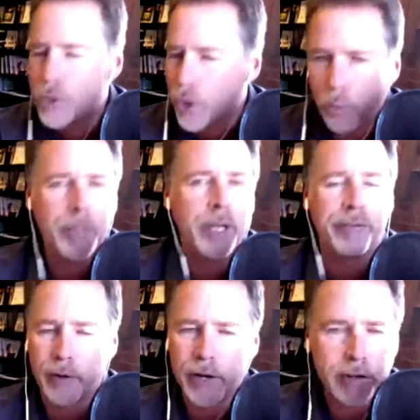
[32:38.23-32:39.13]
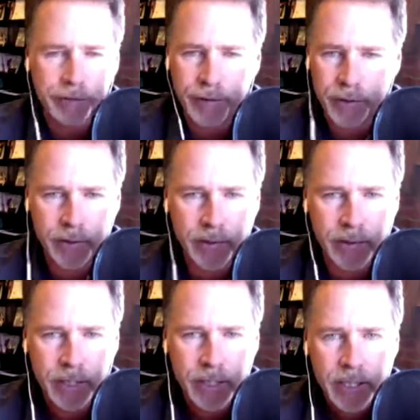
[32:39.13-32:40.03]
Don't be afraid of
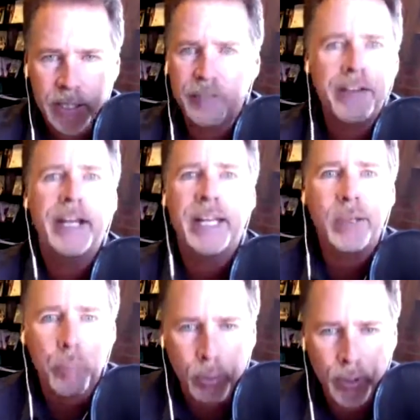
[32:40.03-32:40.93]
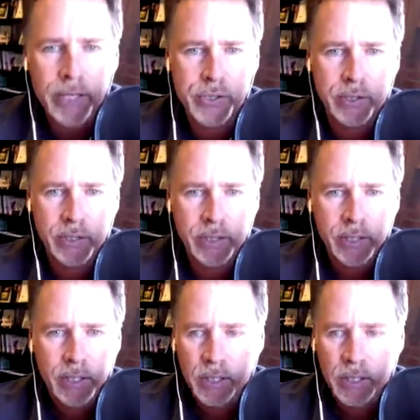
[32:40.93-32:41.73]
failure. In fact, embrace it.